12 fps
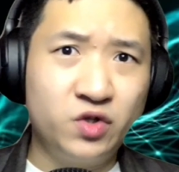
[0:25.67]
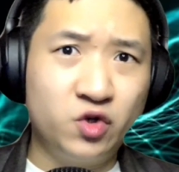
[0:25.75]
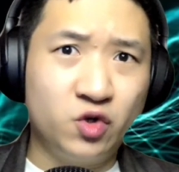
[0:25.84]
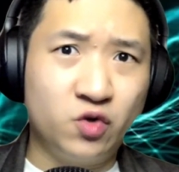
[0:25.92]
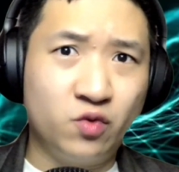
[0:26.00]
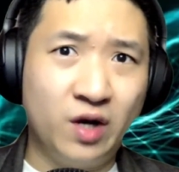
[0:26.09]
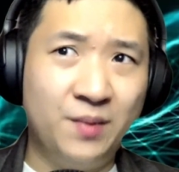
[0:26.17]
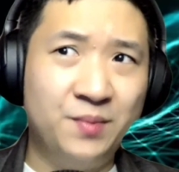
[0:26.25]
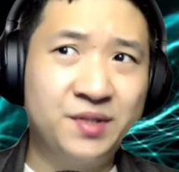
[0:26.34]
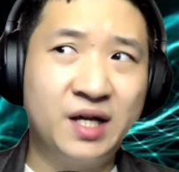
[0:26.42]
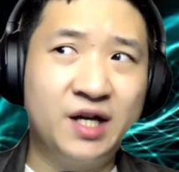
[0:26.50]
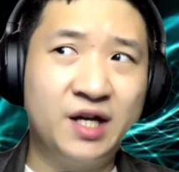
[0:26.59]
your
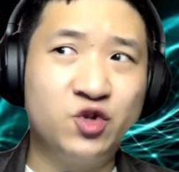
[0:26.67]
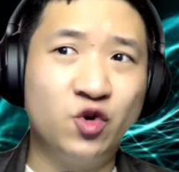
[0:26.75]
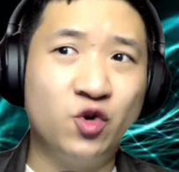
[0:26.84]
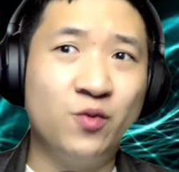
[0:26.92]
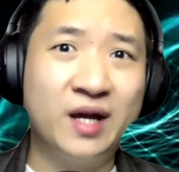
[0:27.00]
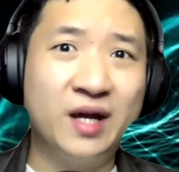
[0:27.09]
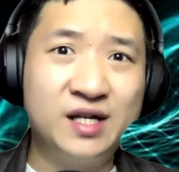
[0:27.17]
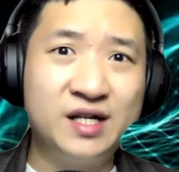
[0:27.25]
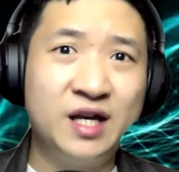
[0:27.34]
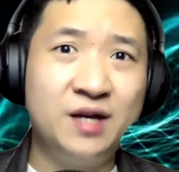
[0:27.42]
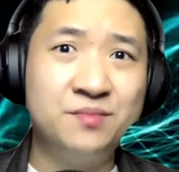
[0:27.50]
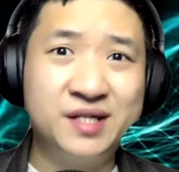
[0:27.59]
website domain
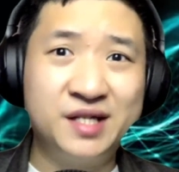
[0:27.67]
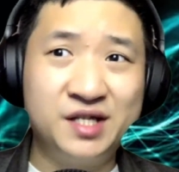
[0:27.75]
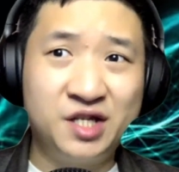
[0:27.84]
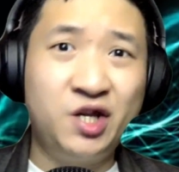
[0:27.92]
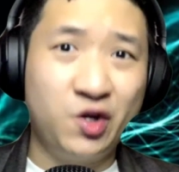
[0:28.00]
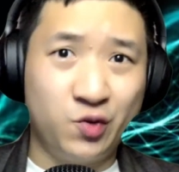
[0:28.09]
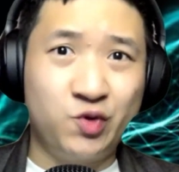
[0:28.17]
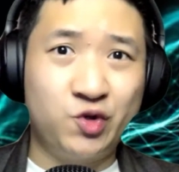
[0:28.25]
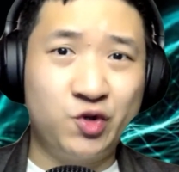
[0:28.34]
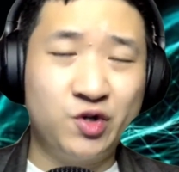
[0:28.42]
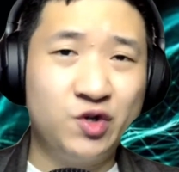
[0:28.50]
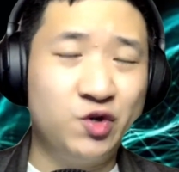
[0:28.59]
name
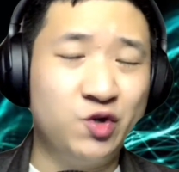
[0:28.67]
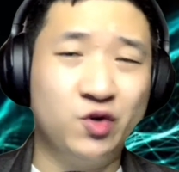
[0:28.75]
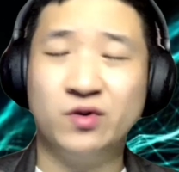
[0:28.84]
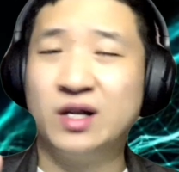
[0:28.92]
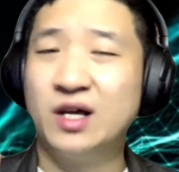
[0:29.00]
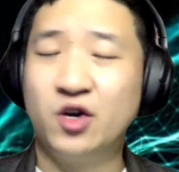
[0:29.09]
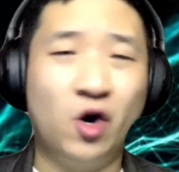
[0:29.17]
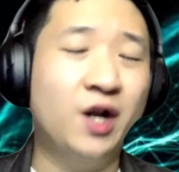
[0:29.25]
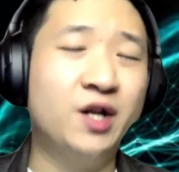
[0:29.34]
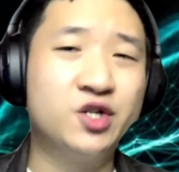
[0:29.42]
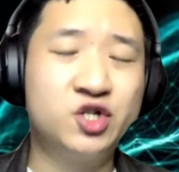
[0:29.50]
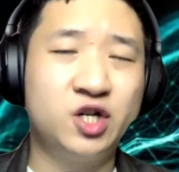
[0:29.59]
details, like
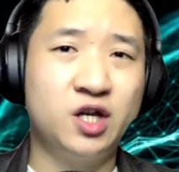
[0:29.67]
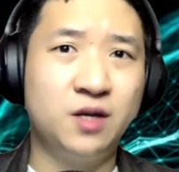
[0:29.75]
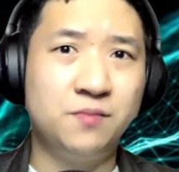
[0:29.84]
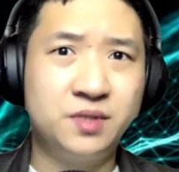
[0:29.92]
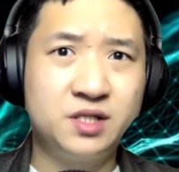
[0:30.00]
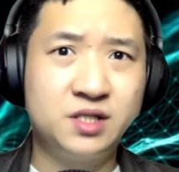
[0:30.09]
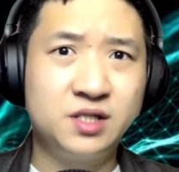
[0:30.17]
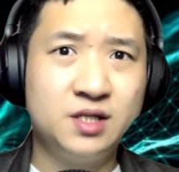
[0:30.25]
ownerships,